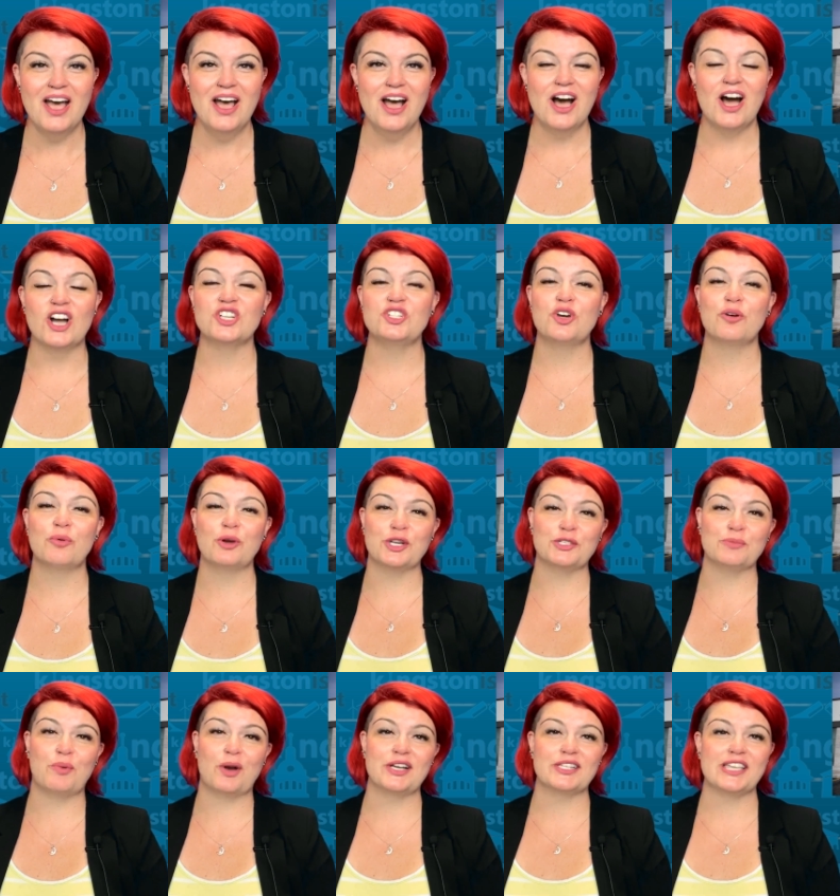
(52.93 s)
October
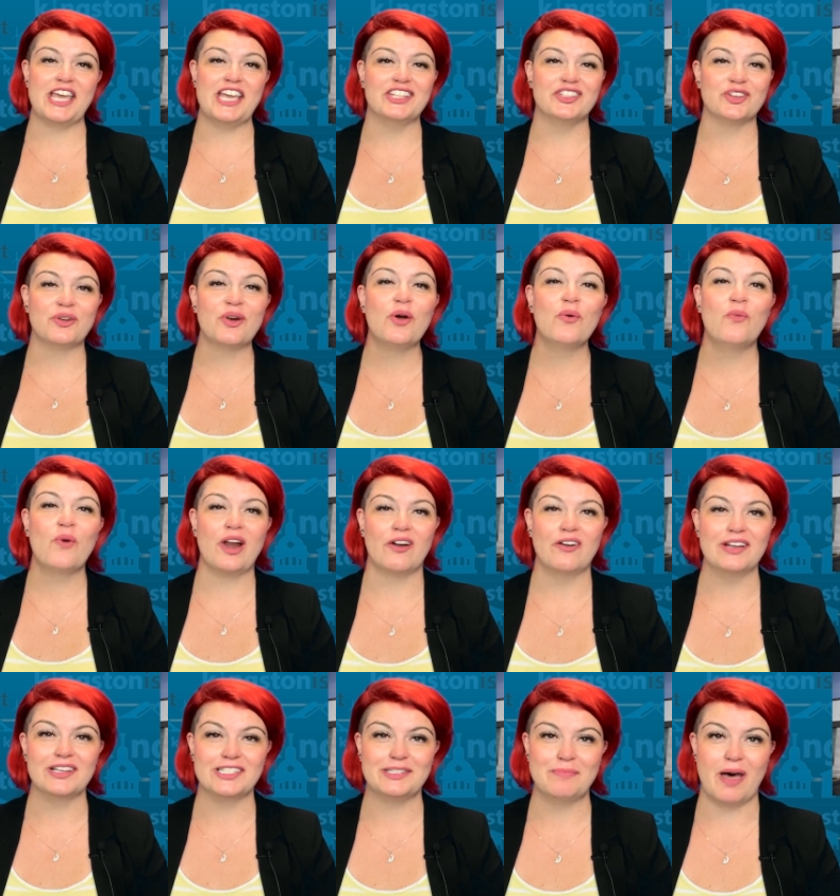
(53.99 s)
is Breast Cancer
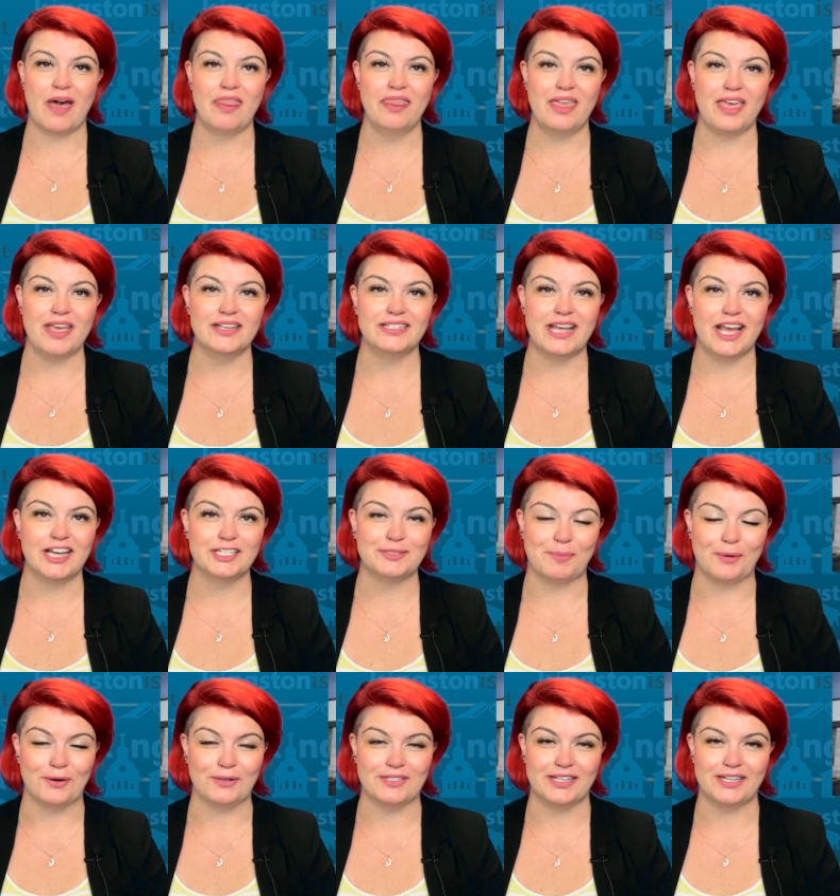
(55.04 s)
Awareness Month, and
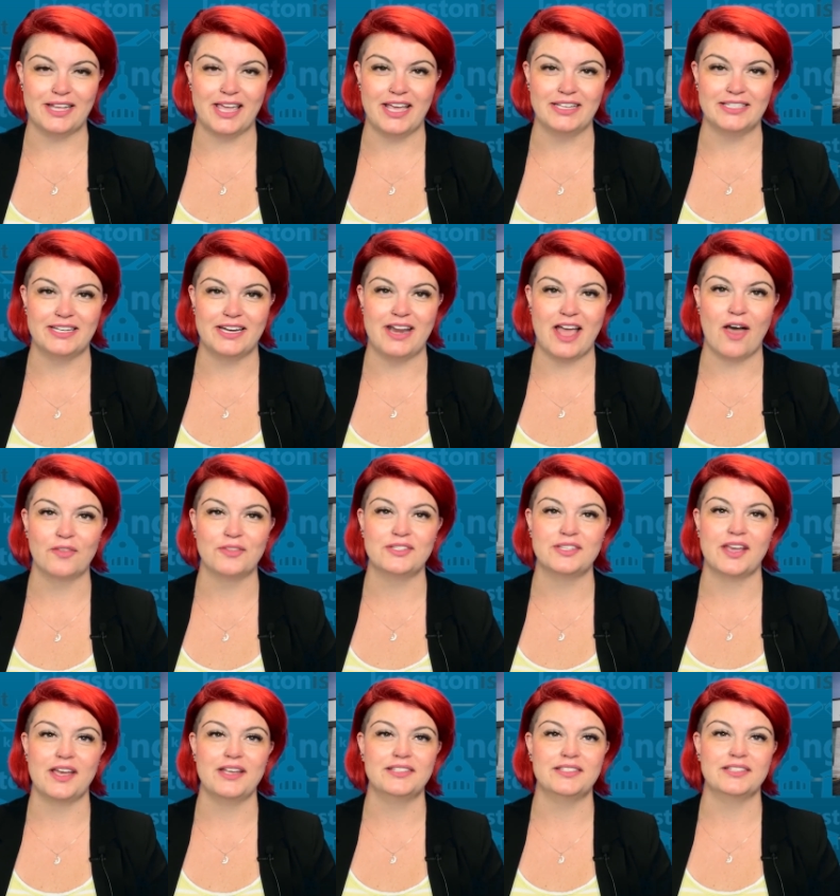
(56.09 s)
experts at Kingston Health
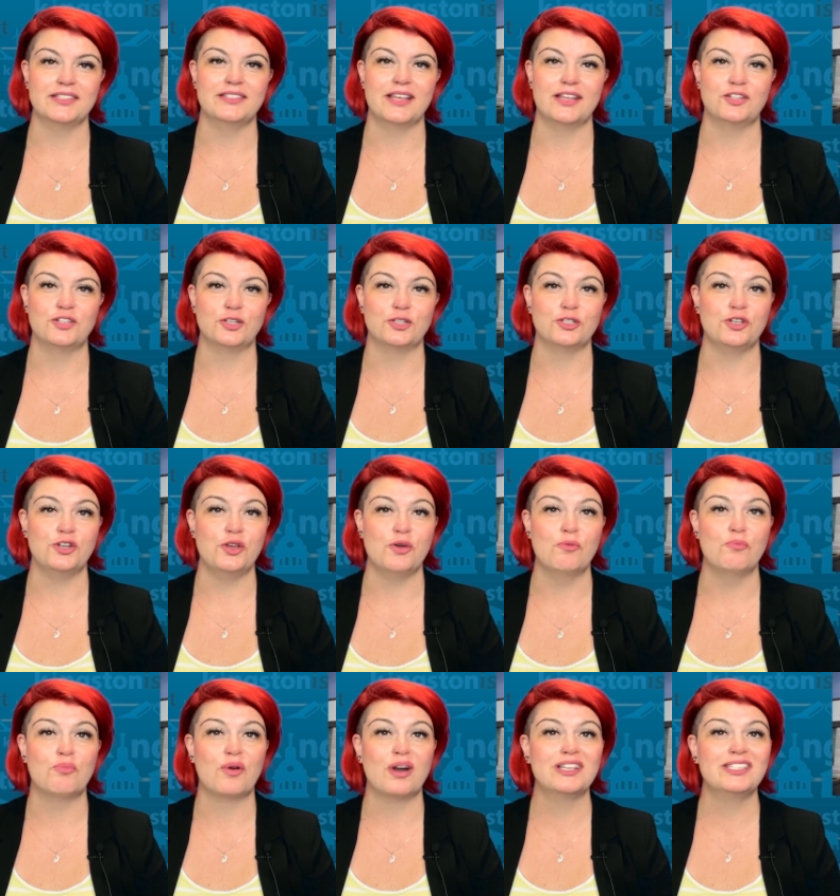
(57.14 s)
Sciences Center's new
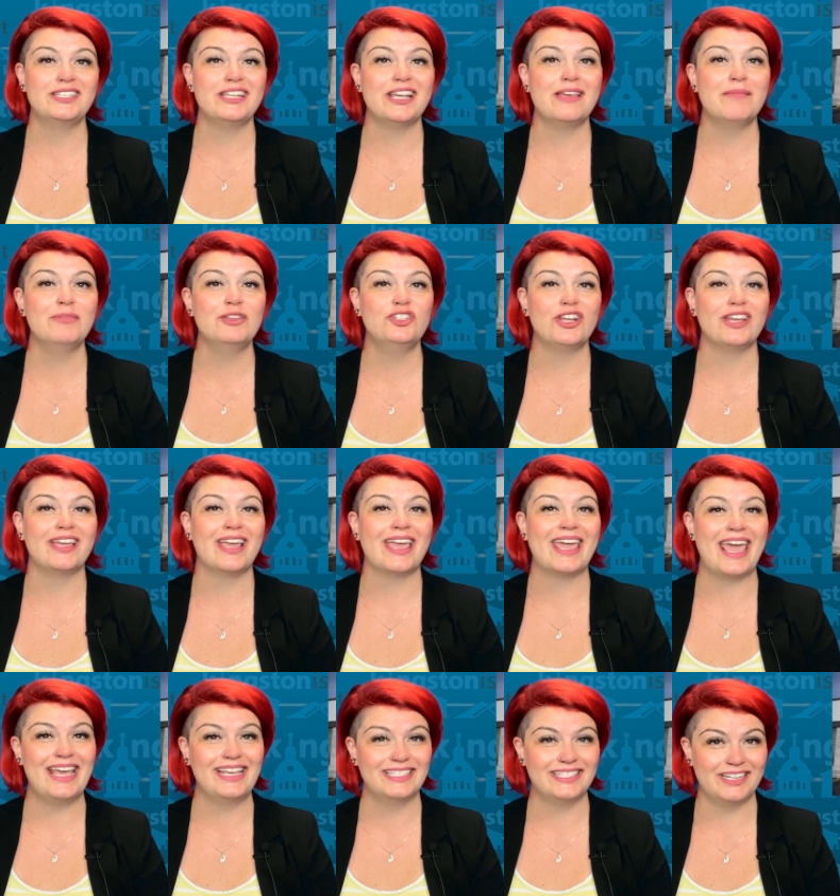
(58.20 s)
Breast Imaging
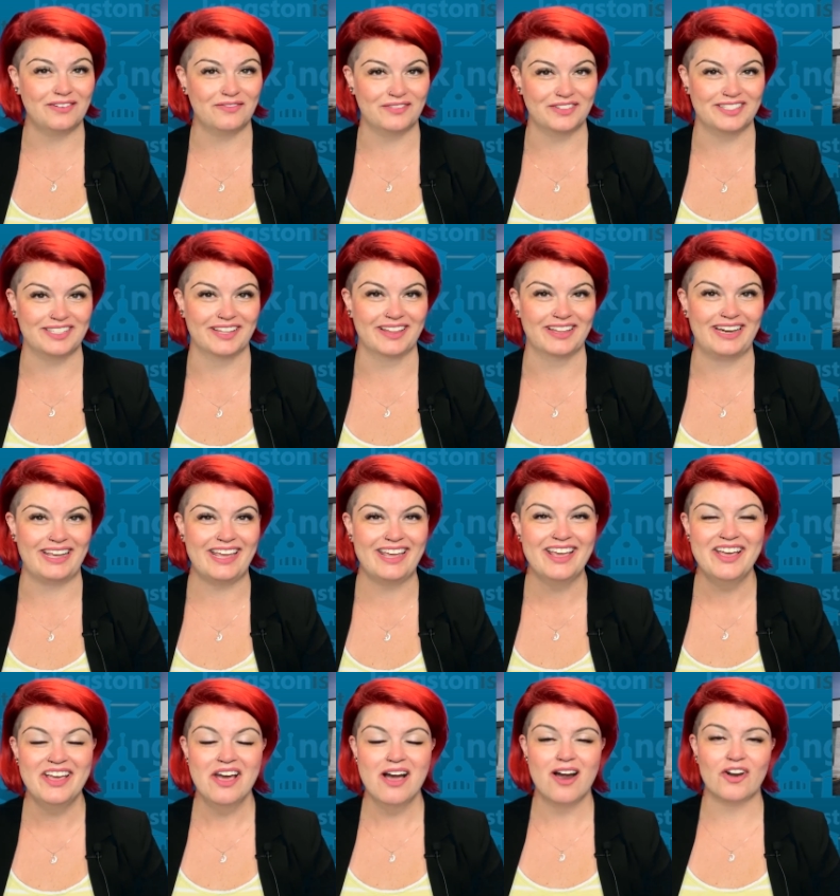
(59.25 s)
Kingston facility
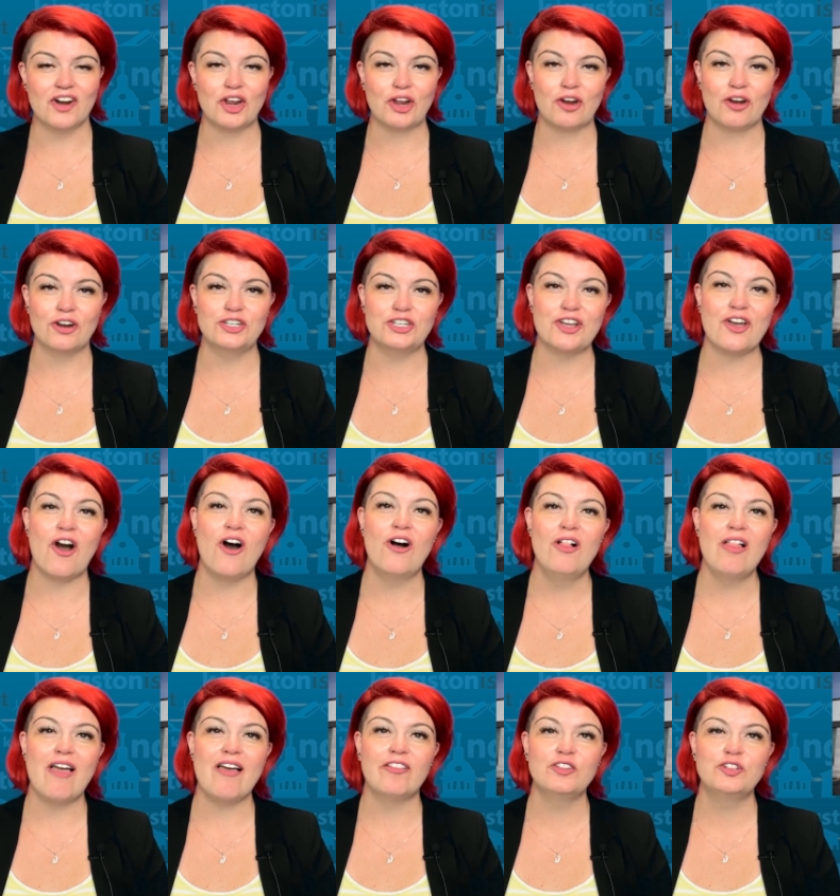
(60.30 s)
are encouraging
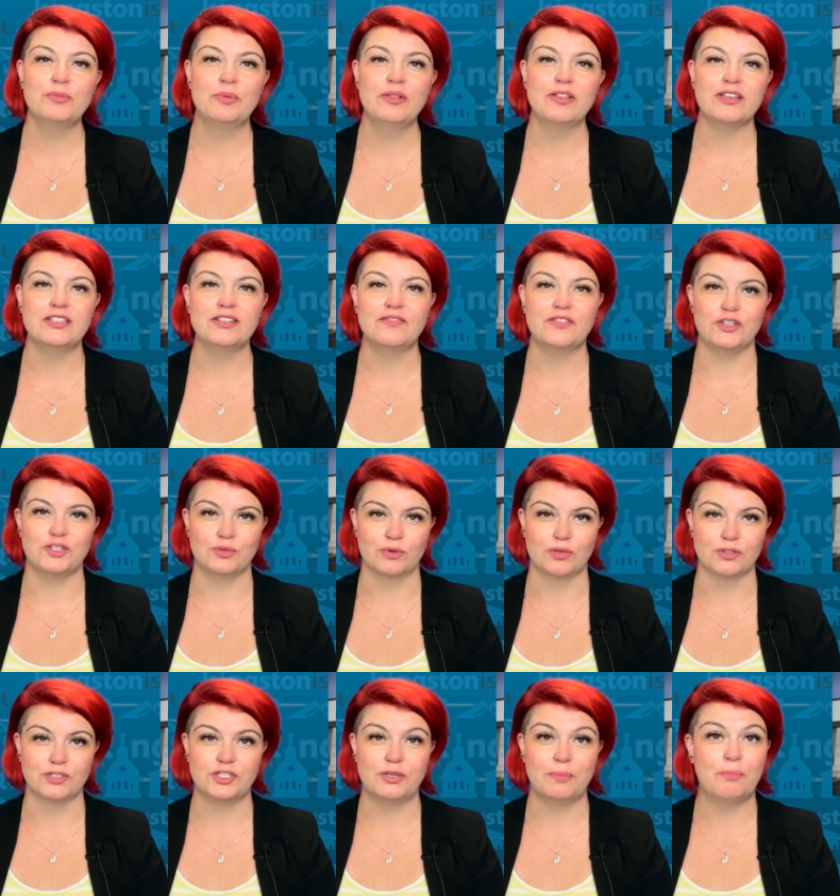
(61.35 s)
all eligible
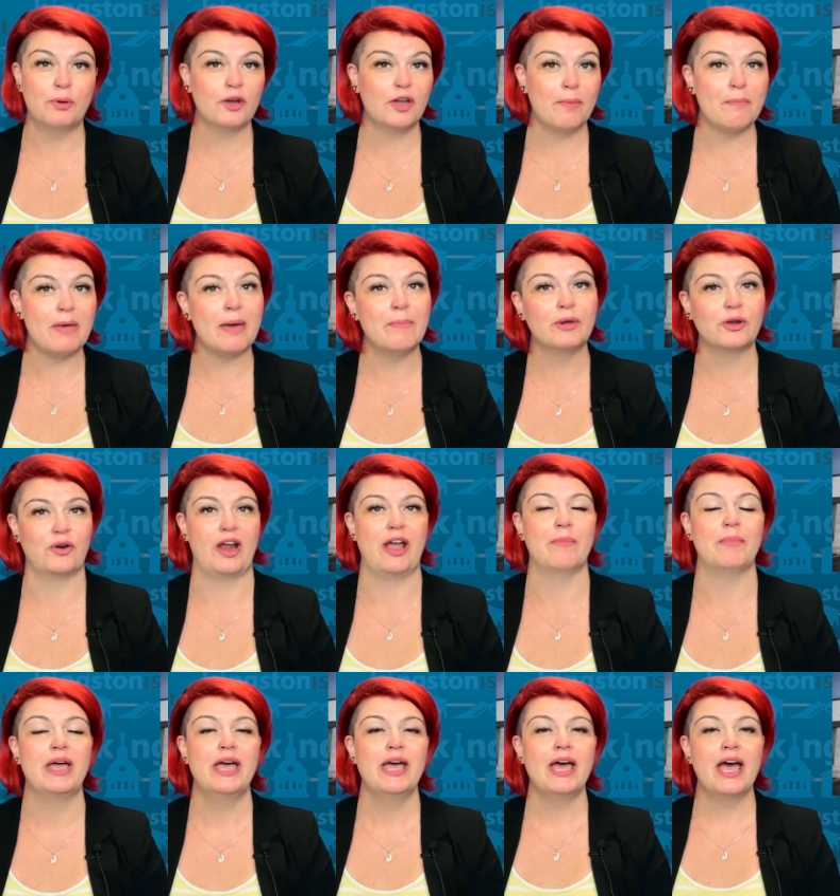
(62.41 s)
individuals to book a
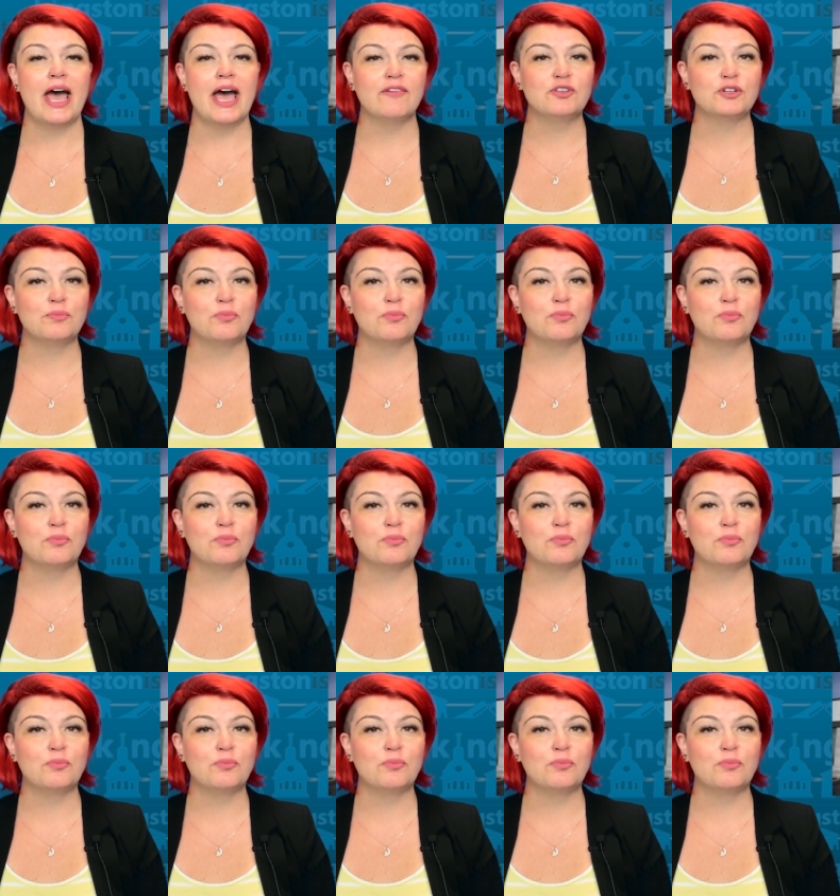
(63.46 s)
mammogram after